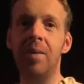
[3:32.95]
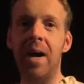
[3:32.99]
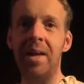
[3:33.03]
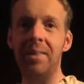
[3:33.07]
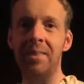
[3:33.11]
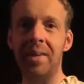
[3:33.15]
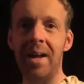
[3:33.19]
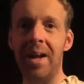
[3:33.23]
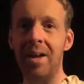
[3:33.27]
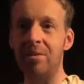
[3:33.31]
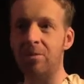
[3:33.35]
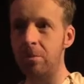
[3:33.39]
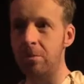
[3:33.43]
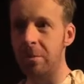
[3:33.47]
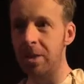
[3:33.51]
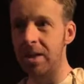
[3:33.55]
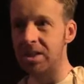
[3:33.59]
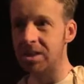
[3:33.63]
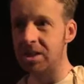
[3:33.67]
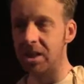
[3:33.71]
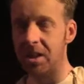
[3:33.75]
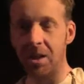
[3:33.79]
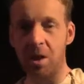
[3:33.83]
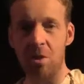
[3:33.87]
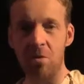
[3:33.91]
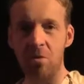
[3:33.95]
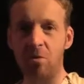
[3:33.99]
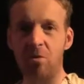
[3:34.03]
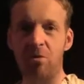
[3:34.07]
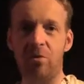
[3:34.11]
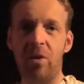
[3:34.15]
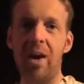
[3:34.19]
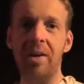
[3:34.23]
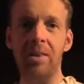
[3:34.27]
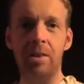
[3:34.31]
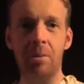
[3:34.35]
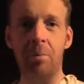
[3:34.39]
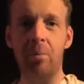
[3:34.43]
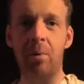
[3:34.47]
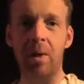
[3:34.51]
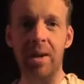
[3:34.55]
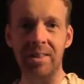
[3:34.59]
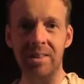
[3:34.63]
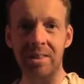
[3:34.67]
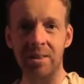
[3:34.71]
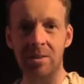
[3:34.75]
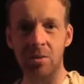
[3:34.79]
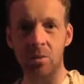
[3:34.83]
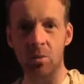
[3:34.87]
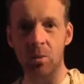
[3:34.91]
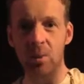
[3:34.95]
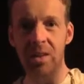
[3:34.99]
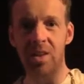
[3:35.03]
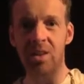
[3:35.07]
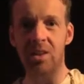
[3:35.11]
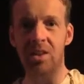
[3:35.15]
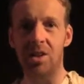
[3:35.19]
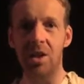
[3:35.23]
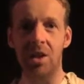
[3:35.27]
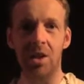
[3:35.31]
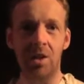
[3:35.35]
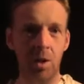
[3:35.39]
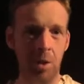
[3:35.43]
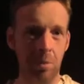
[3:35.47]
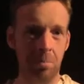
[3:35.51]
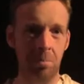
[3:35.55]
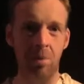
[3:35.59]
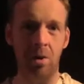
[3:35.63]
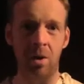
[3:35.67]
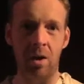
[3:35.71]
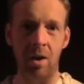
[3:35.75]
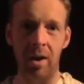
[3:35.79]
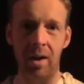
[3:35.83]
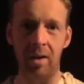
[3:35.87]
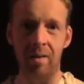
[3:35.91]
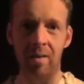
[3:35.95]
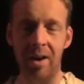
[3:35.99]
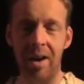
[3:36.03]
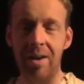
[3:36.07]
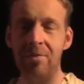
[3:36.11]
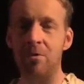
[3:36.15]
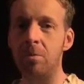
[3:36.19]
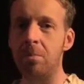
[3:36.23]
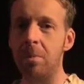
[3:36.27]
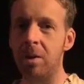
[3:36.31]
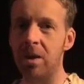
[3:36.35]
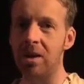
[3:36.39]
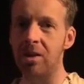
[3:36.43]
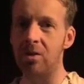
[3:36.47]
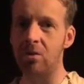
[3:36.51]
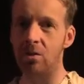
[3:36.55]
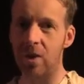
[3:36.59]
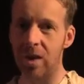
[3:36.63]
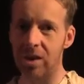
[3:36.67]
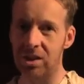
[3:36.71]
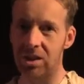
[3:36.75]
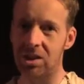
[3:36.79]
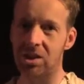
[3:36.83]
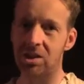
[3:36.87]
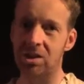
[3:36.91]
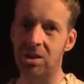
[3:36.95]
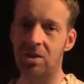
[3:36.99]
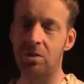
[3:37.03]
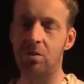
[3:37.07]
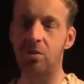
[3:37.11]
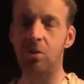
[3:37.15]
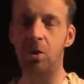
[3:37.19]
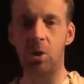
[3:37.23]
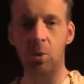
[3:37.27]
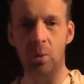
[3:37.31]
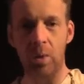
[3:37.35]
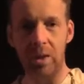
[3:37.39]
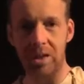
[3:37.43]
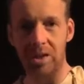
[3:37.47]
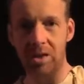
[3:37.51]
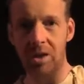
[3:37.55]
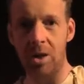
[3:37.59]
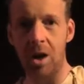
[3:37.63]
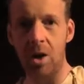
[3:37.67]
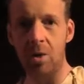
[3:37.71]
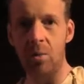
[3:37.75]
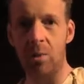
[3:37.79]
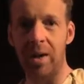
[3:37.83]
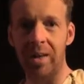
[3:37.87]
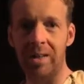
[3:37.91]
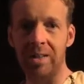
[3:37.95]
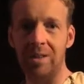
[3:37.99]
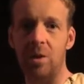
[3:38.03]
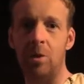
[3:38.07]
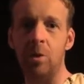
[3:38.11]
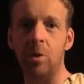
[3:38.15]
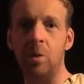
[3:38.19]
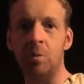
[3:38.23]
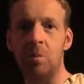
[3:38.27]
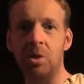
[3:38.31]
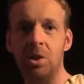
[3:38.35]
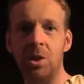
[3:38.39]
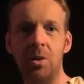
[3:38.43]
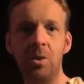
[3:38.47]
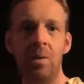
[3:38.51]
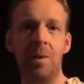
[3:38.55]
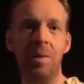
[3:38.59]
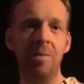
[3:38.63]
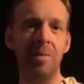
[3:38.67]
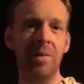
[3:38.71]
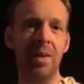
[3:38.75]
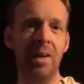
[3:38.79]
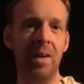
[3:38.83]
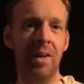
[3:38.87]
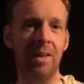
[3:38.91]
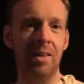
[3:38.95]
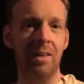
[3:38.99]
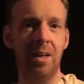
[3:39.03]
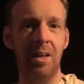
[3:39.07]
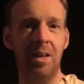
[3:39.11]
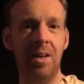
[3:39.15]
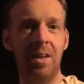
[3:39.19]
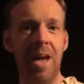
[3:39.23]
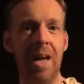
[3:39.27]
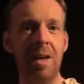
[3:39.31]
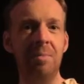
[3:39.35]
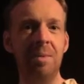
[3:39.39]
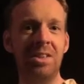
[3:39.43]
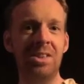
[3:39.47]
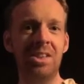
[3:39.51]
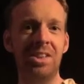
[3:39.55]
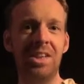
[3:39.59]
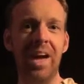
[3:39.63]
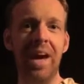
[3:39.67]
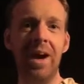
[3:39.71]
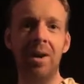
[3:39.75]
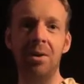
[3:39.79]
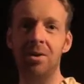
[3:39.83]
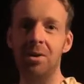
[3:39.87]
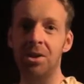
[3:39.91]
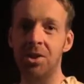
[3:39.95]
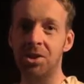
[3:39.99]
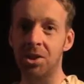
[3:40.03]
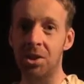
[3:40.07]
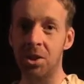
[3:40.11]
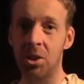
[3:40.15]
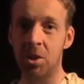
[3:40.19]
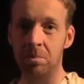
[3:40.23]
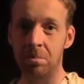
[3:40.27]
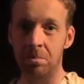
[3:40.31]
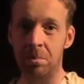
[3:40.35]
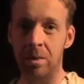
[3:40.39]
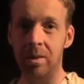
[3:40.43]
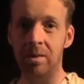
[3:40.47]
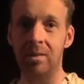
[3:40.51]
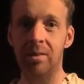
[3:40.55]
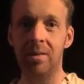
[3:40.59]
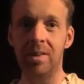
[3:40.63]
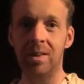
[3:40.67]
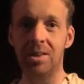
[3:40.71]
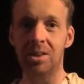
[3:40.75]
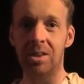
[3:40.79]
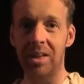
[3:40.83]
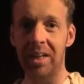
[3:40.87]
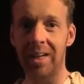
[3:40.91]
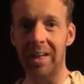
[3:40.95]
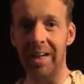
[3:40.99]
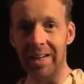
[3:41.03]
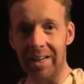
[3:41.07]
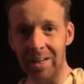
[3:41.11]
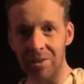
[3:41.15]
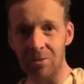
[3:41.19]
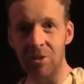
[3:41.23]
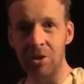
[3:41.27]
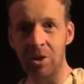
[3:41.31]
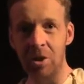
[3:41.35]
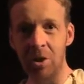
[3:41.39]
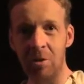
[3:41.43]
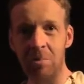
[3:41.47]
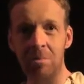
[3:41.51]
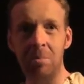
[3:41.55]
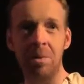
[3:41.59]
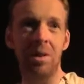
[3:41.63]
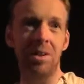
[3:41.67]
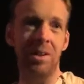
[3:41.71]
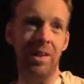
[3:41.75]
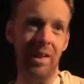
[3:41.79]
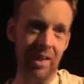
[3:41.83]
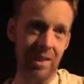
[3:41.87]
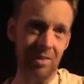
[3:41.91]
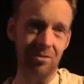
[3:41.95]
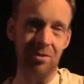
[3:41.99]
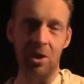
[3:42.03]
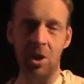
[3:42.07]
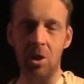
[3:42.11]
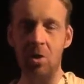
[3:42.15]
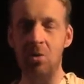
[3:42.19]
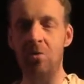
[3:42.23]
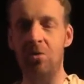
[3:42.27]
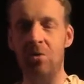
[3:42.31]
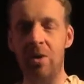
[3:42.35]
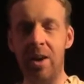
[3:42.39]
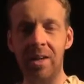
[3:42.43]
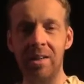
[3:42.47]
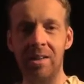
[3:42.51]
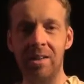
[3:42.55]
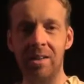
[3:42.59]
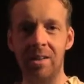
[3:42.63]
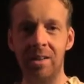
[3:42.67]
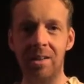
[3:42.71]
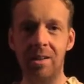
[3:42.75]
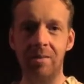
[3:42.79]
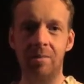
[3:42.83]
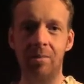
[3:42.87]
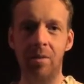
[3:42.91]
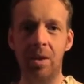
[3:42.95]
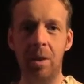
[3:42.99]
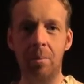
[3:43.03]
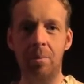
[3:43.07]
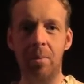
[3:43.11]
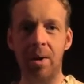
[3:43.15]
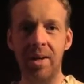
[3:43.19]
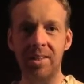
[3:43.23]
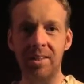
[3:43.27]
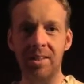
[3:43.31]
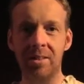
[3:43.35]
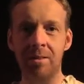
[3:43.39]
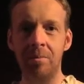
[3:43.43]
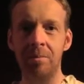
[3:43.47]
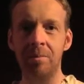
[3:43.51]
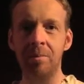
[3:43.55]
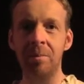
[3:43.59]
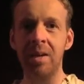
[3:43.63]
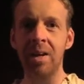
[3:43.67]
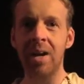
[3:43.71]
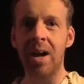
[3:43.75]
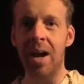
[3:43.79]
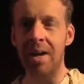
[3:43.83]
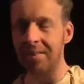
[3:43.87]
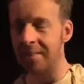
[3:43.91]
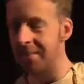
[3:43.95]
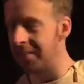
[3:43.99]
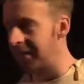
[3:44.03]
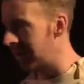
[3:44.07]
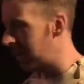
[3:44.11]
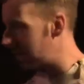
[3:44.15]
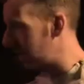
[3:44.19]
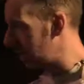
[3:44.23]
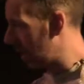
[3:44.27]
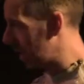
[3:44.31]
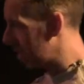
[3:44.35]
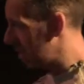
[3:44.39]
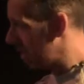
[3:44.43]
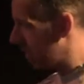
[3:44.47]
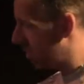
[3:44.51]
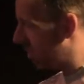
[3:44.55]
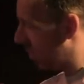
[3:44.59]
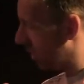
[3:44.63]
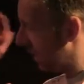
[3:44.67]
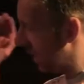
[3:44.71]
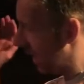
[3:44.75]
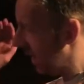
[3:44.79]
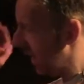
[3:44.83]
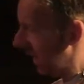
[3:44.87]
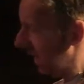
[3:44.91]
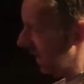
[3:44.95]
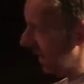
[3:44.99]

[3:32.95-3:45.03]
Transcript: And then everybody's going to go and find the present with the number on it. And everybody that registered a few weeks ago when I told them to, their name is down and there's a number. So they get given the number, they have to go and find the, the present. And then they're going to come and put it